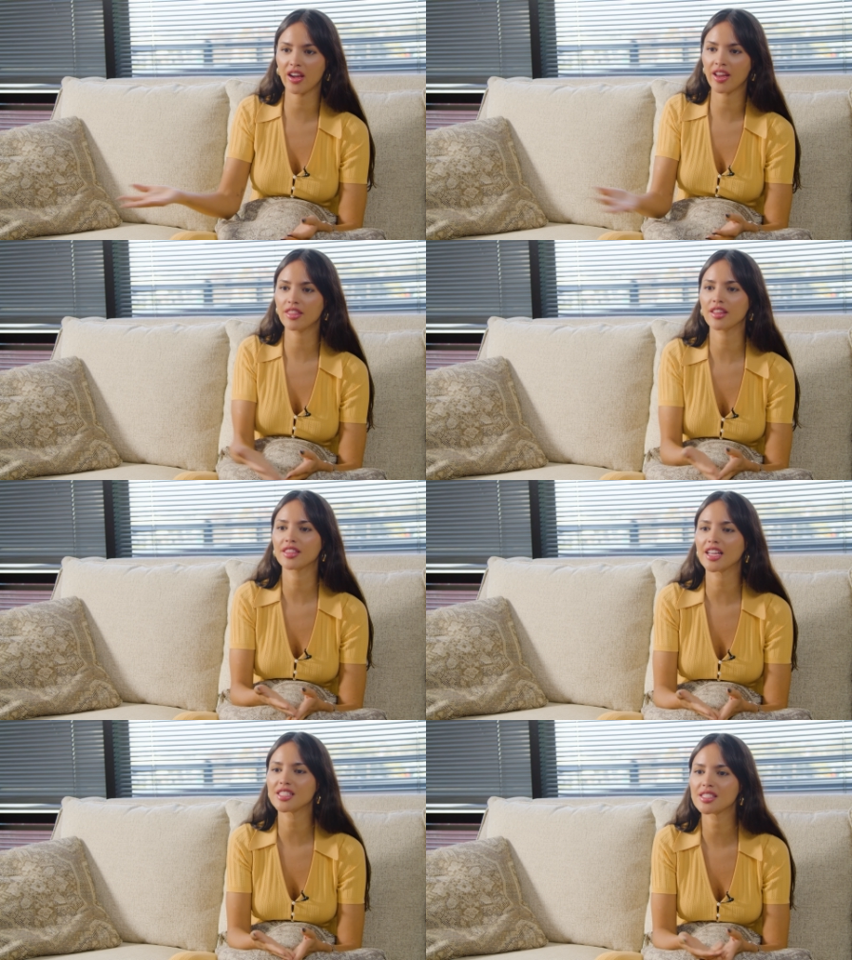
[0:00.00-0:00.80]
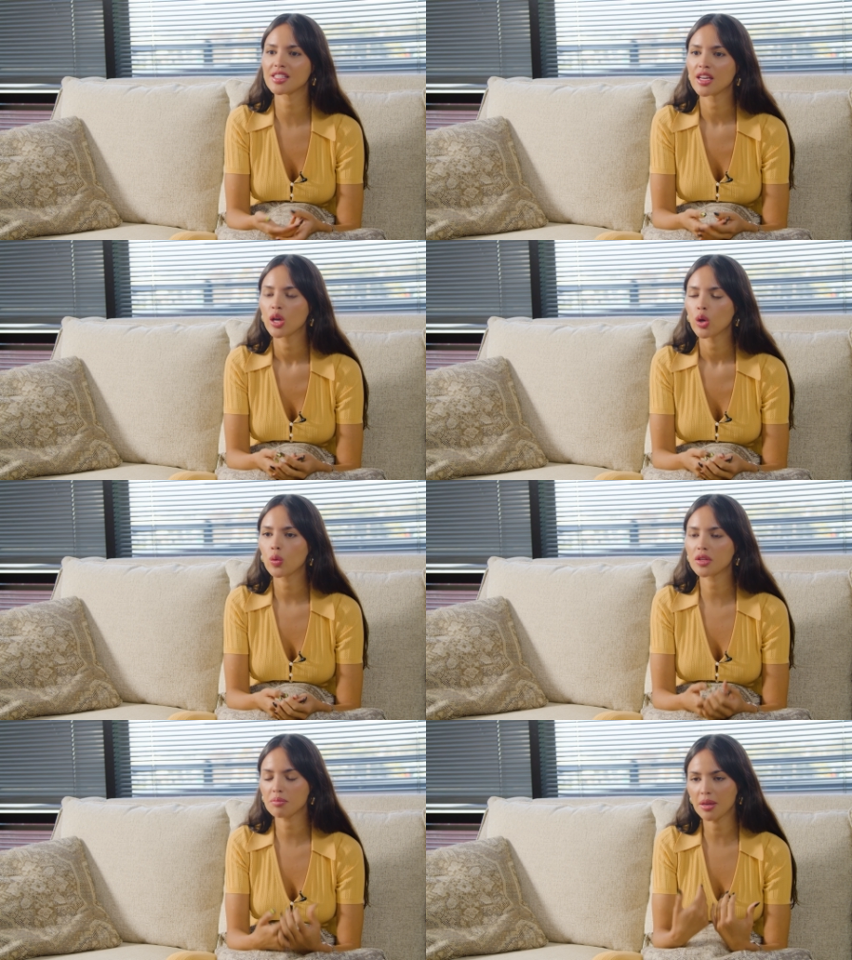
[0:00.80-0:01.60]
And I think that's
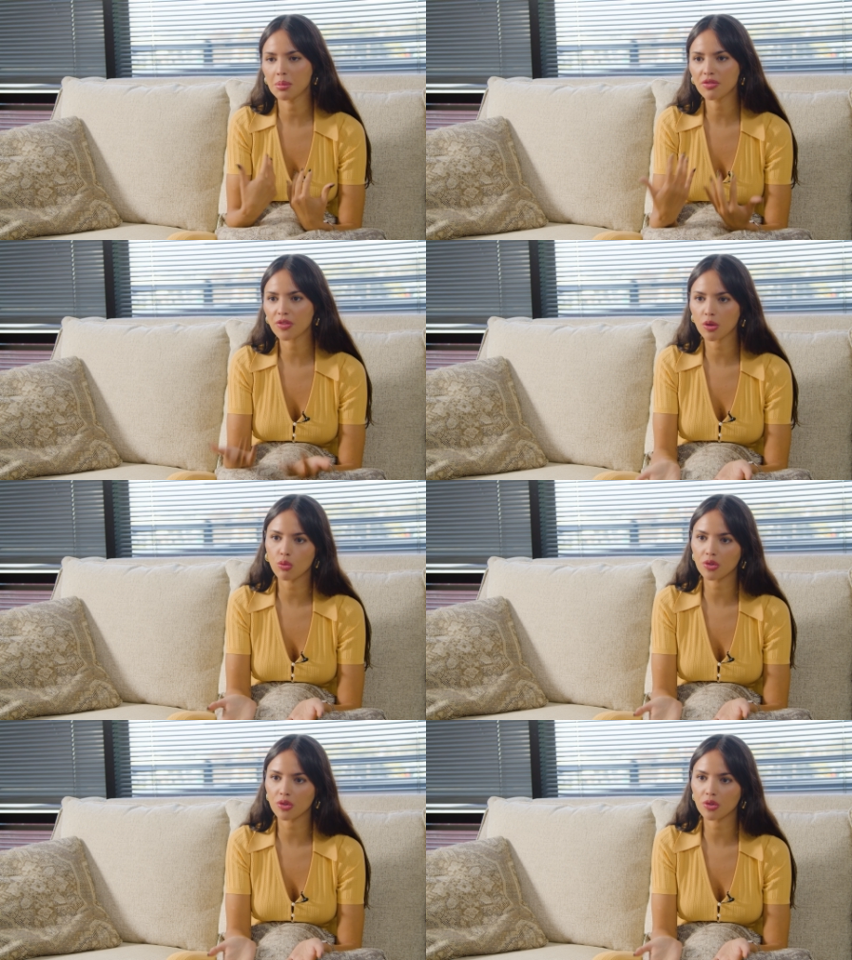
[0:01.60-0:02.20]
what made me feel